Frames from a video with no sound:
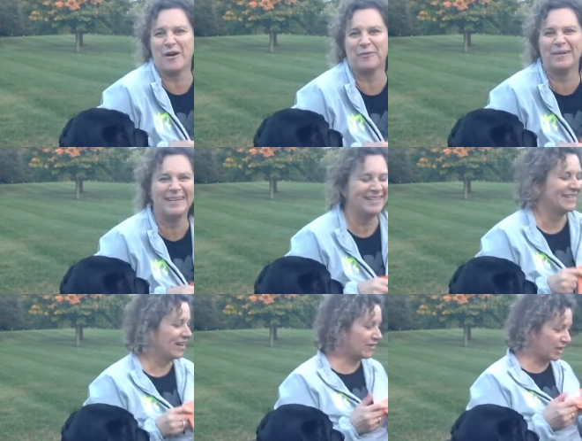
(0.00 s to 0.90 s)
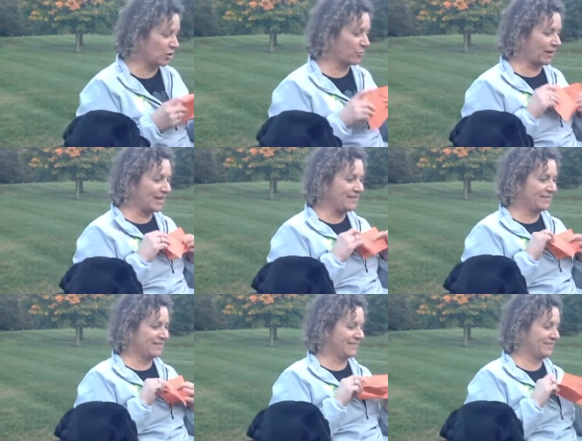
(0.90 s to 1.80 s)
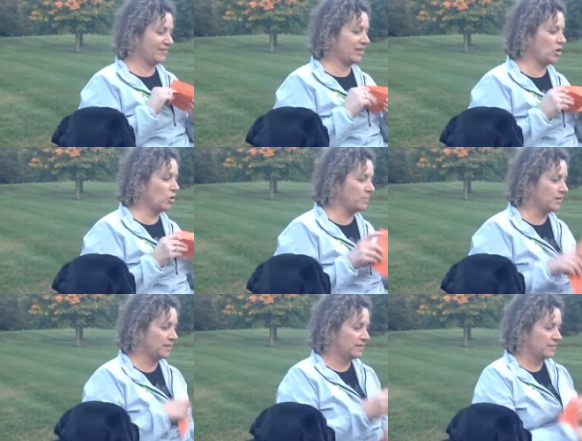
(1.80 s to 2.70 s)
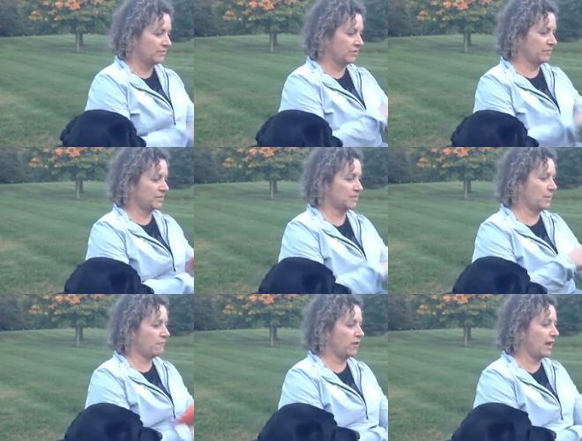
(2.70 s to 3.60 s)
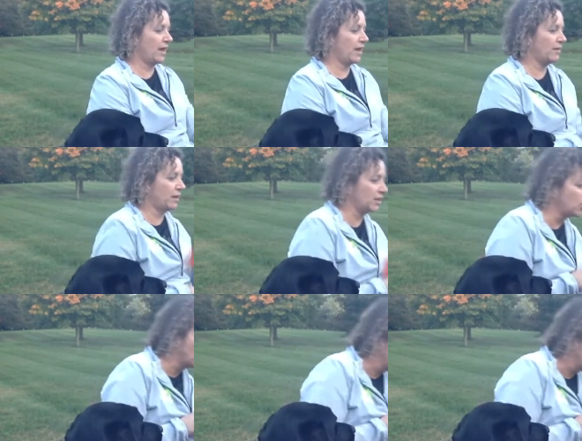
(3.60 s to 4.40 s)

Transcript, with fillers: No. Okay, Coop, ready? Ready, Coop? We're going to mix them up for you. Ready, Cooper?